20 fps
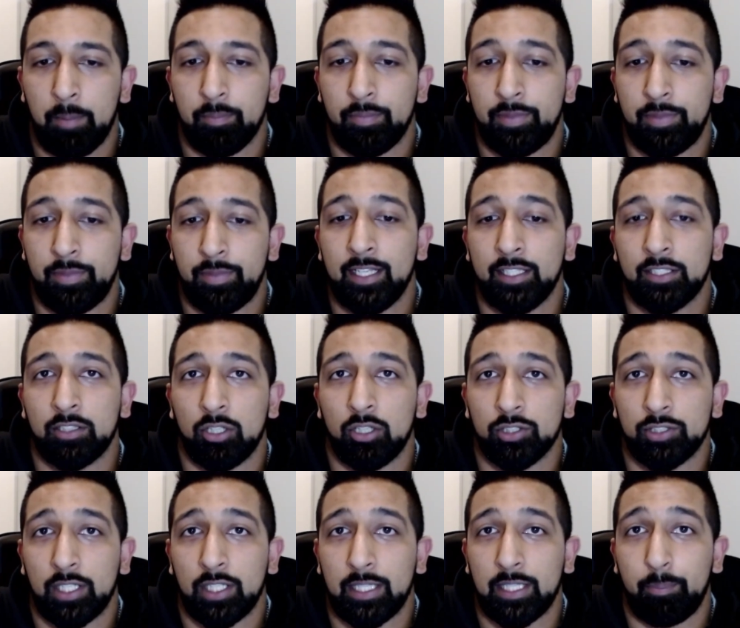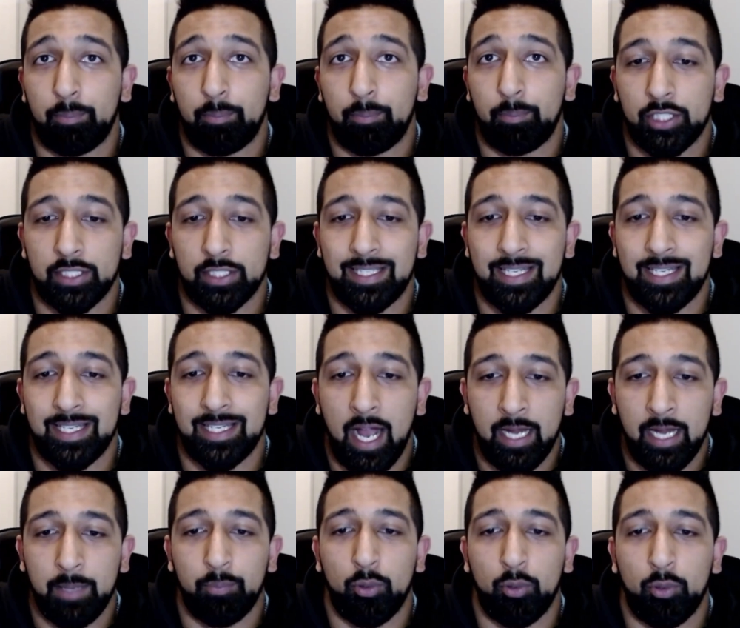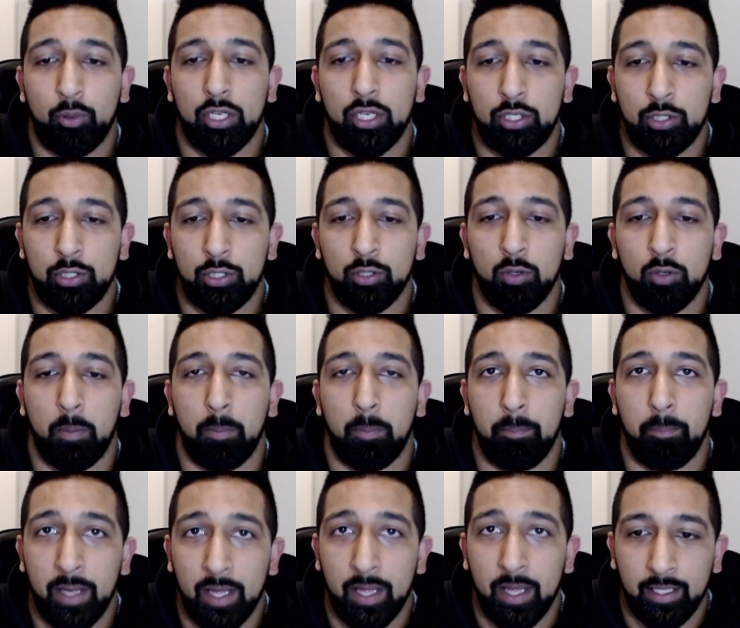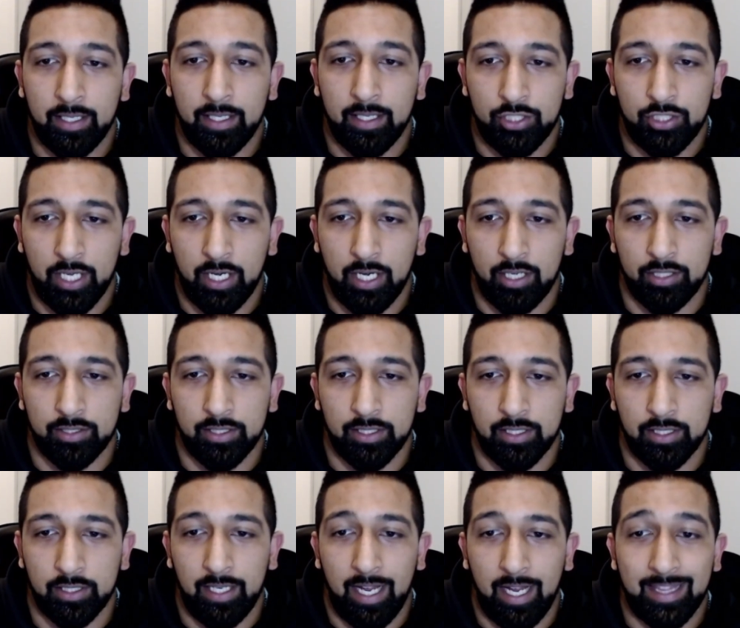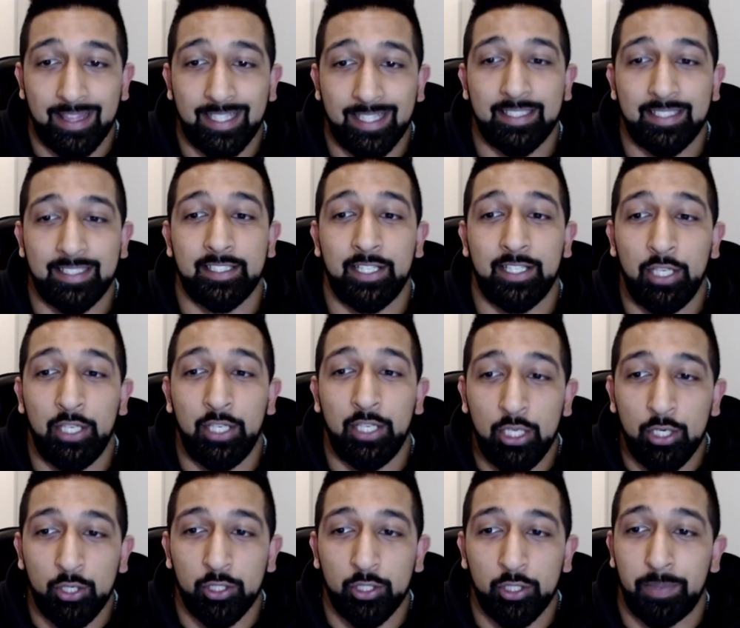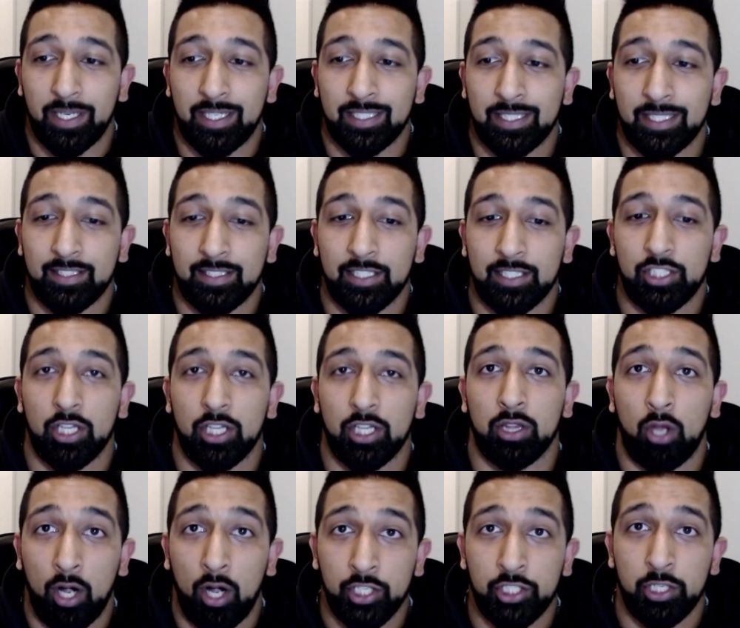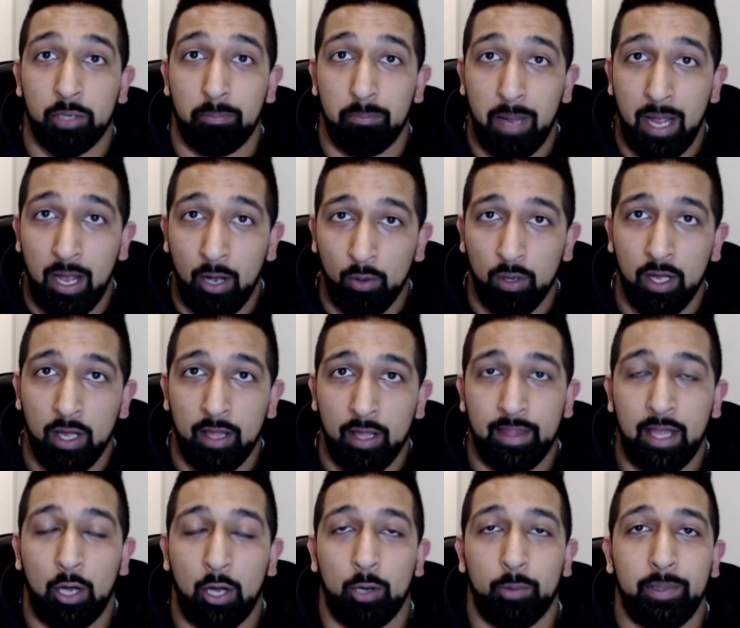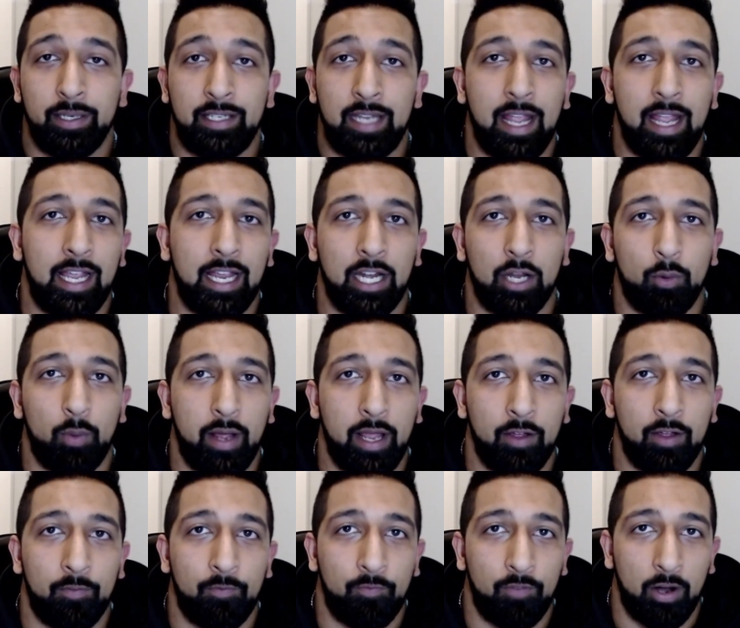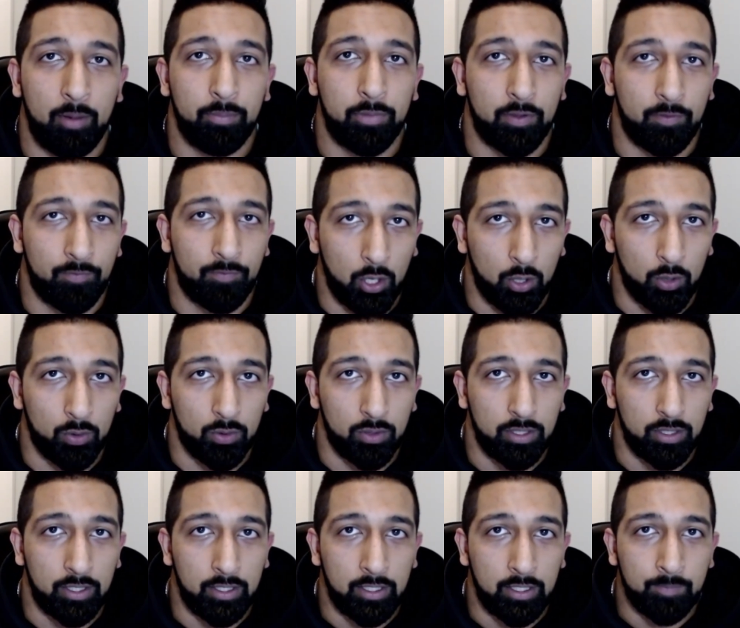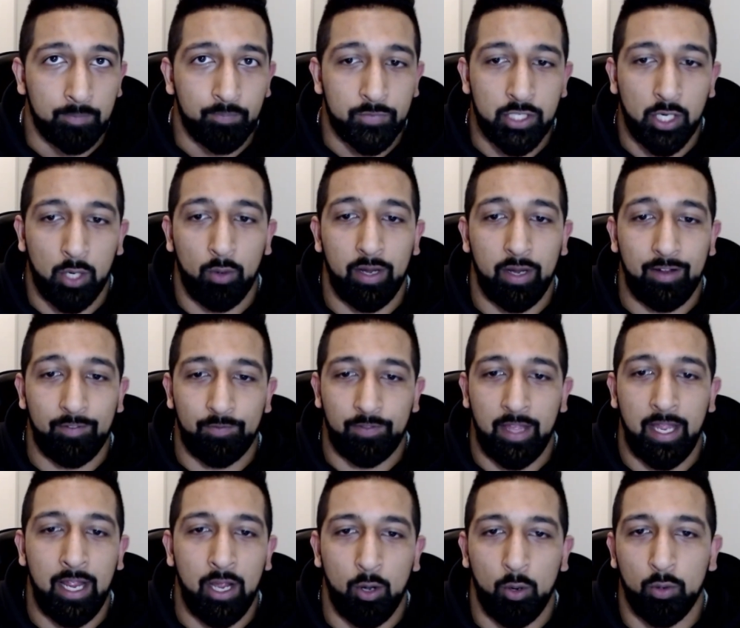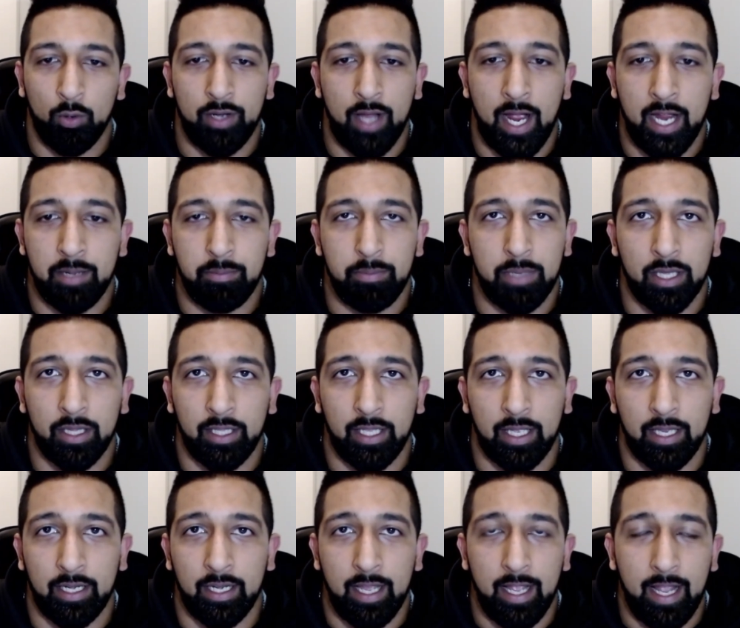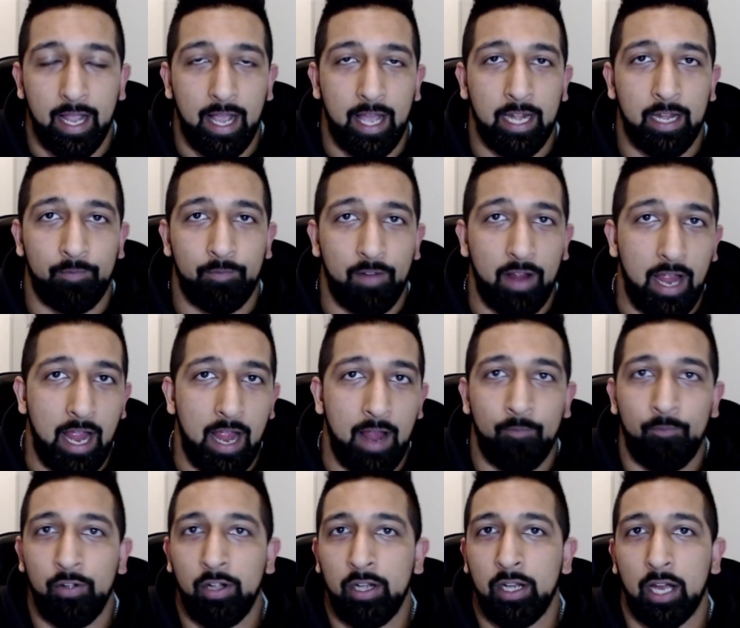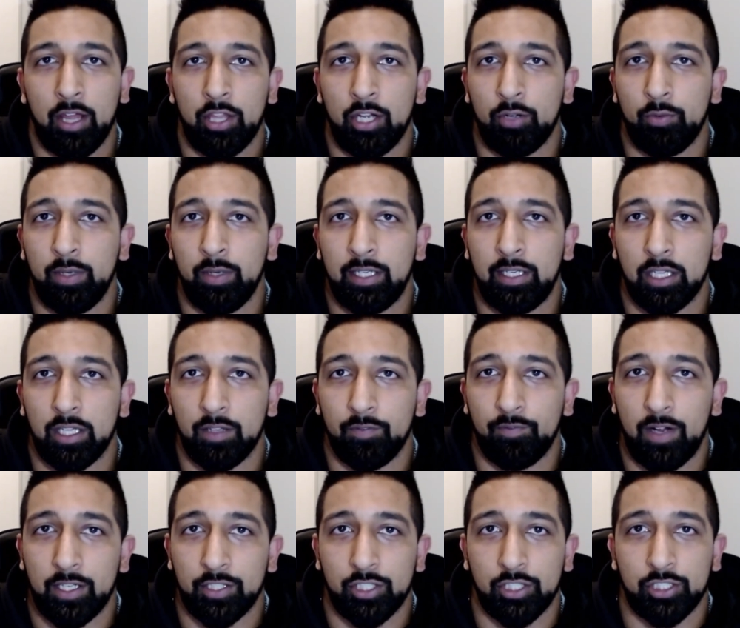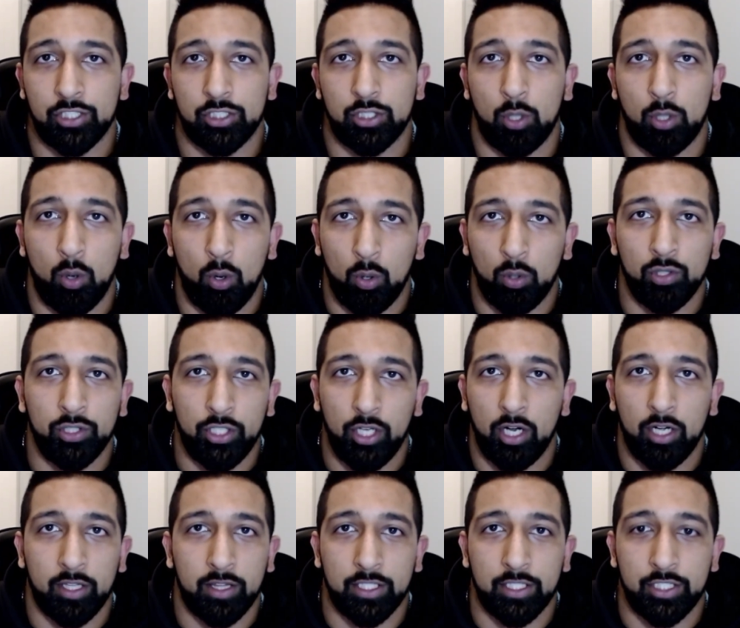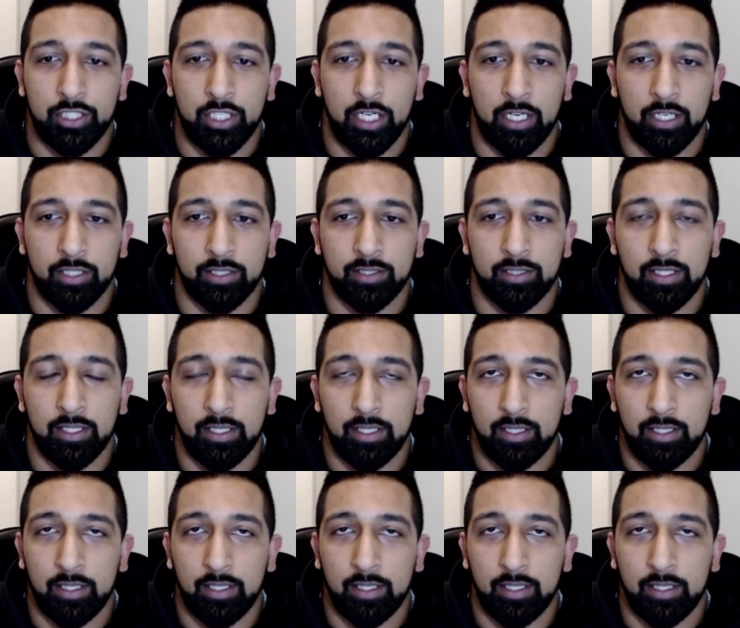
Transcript: They disclosed that they purchased 9.2 million shares. And this is huge because that's such a large amount that will be taken away from the float. So if they own 9 million, and if every other retail investor is just holding onto the shares,